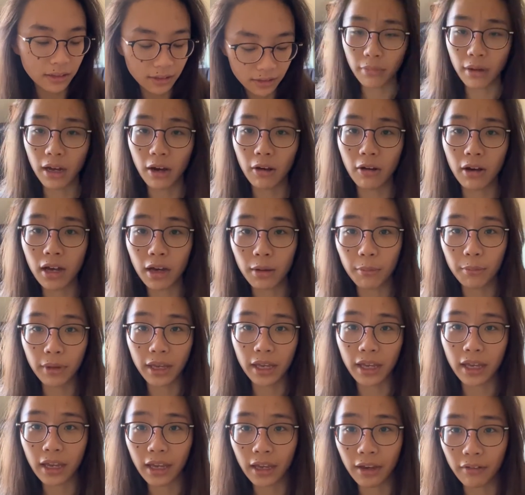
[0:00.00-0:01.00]
but I'll come
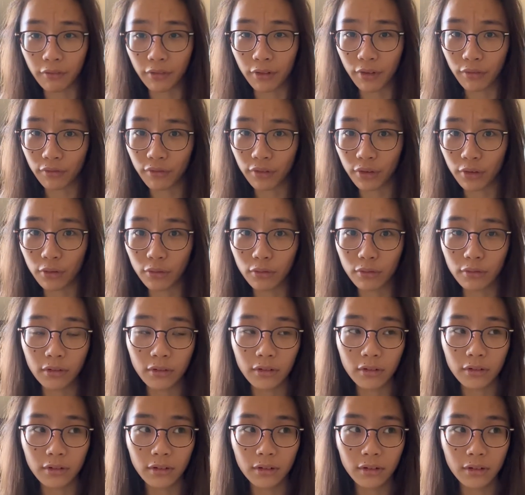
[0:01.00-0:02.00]
back and review
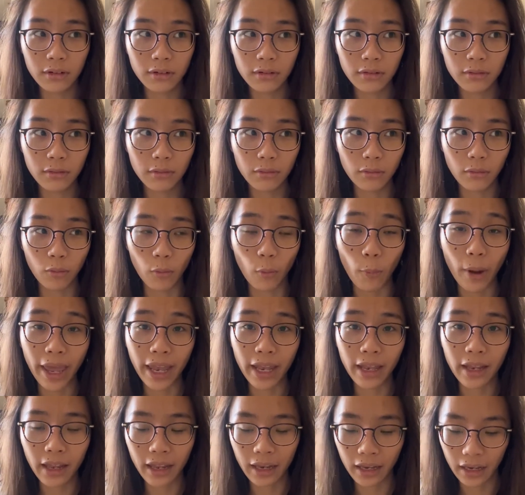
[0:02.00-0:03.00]

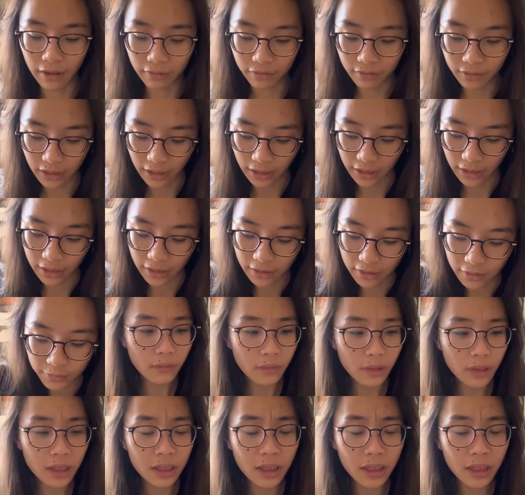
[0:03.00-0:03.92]
when and after I eat.